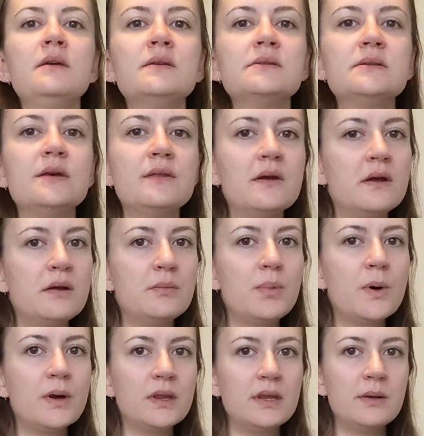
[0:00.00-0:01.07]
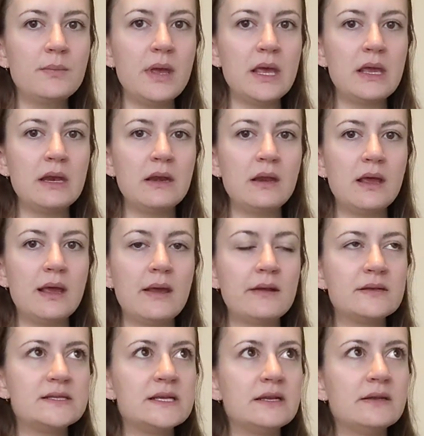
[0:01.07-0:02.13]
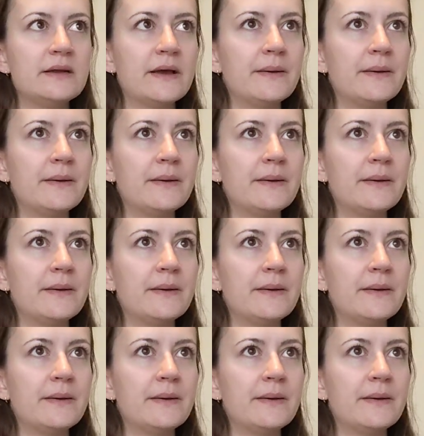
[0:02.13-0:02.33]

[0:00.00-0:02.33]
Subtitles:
So they're in Portland, Maine, and in